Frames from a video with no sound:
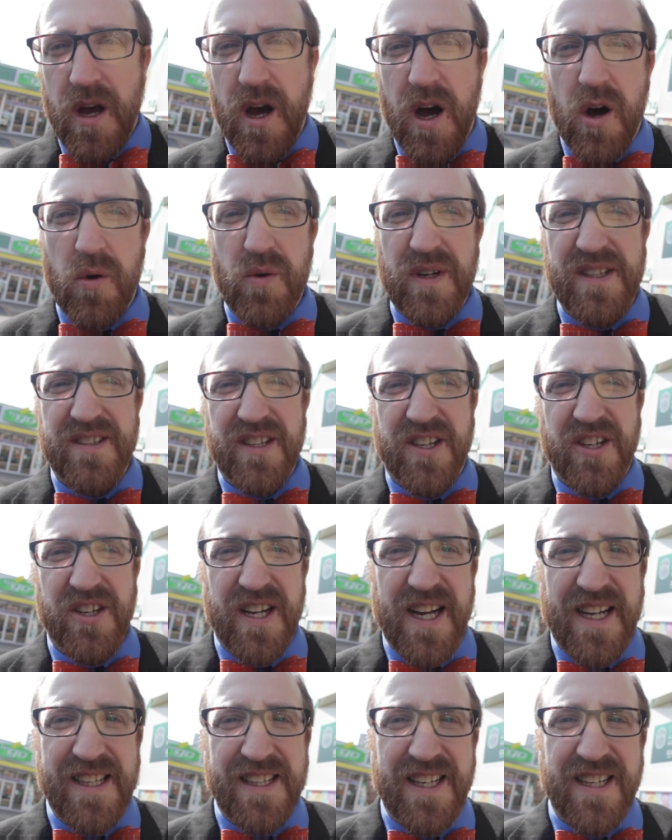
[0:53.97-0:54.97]
Always a good
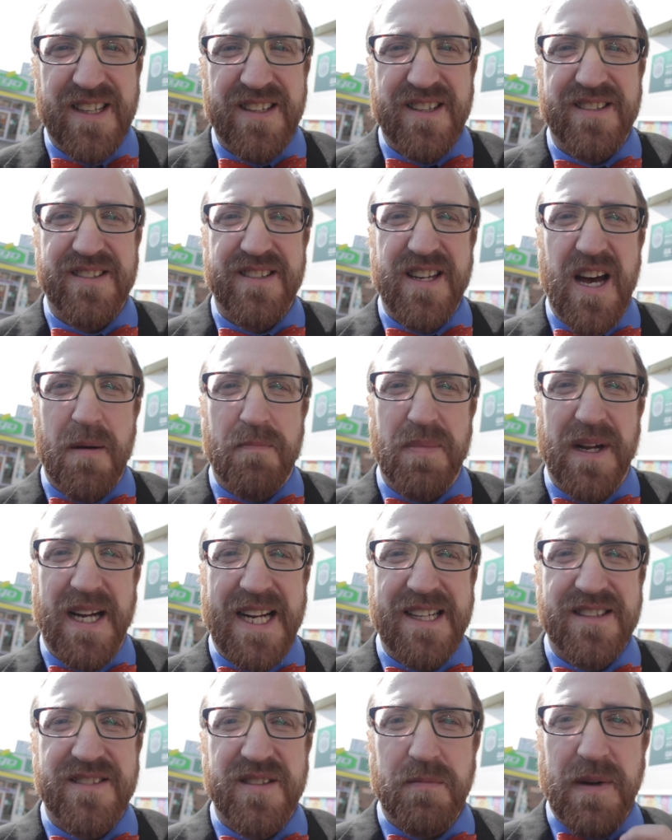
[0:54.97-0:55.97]
idea to stop and
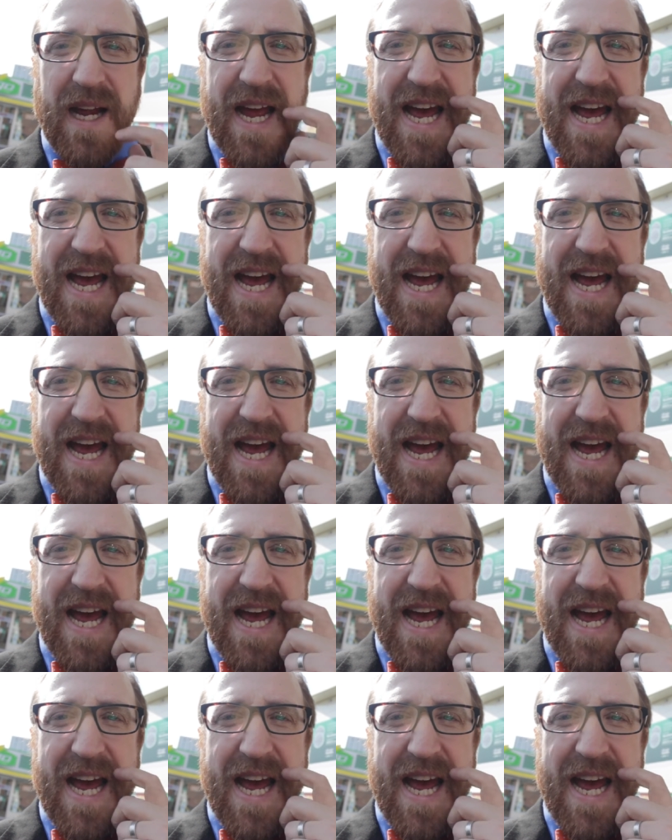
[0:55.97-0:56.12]
get some